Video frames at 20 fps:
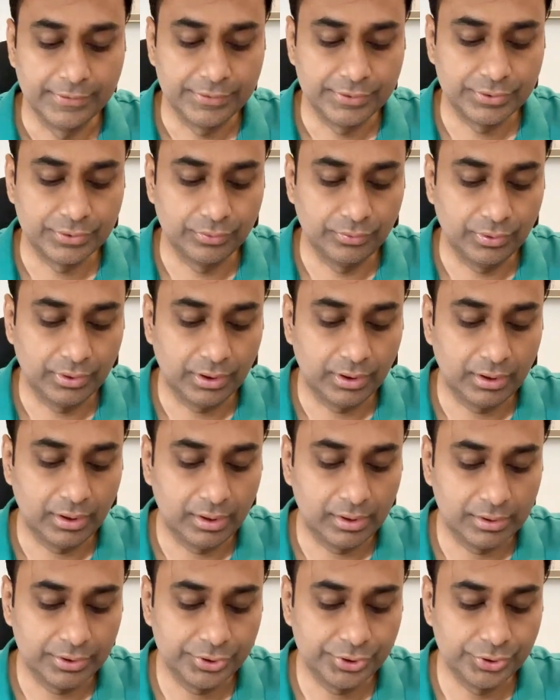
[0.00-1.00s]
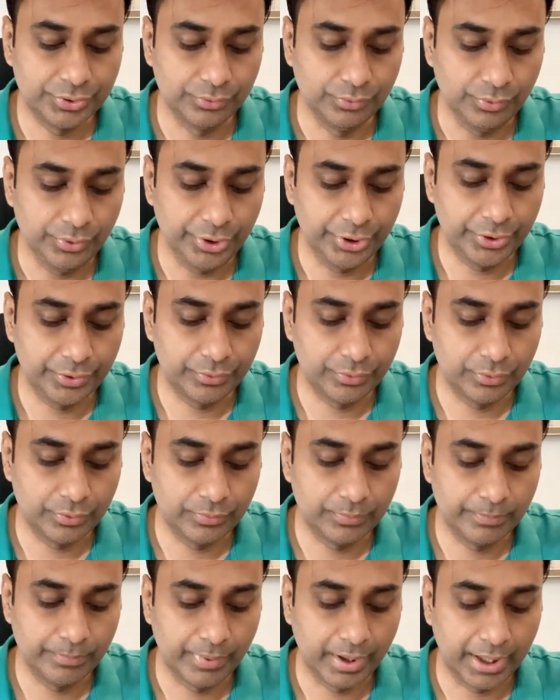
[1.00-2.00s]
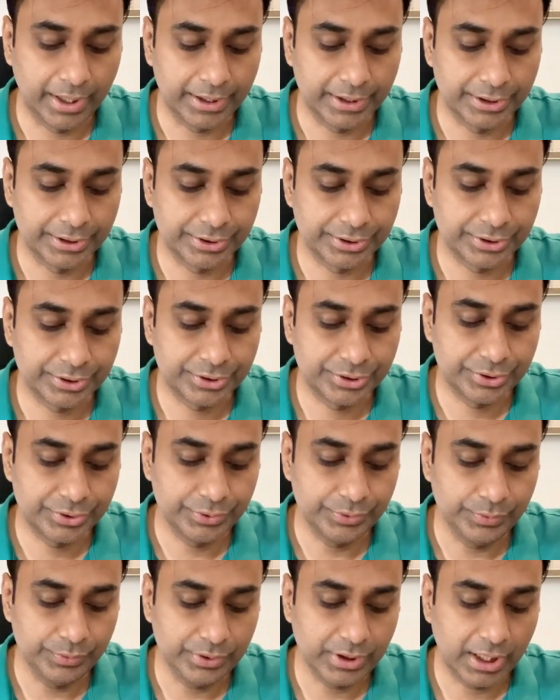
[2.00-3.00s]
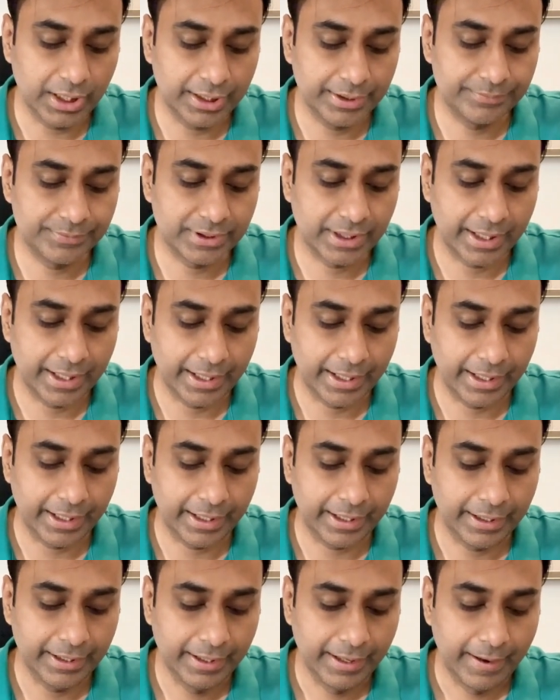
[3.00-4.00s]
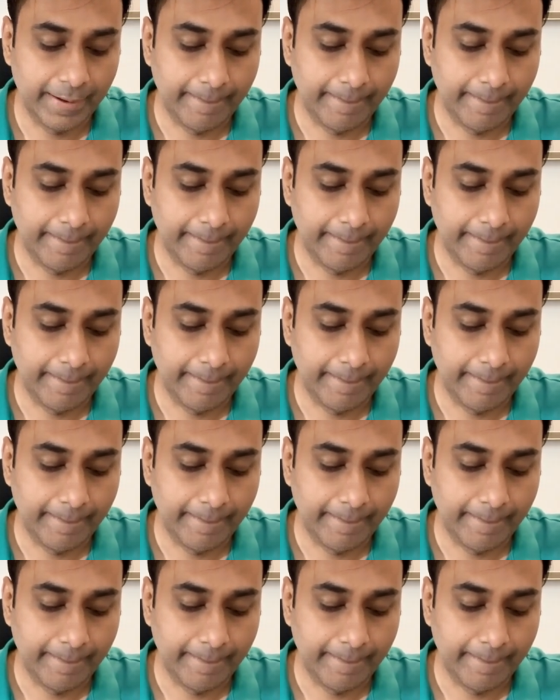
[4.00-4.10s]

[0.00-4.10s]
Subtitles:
So 2 cube minus 2 times a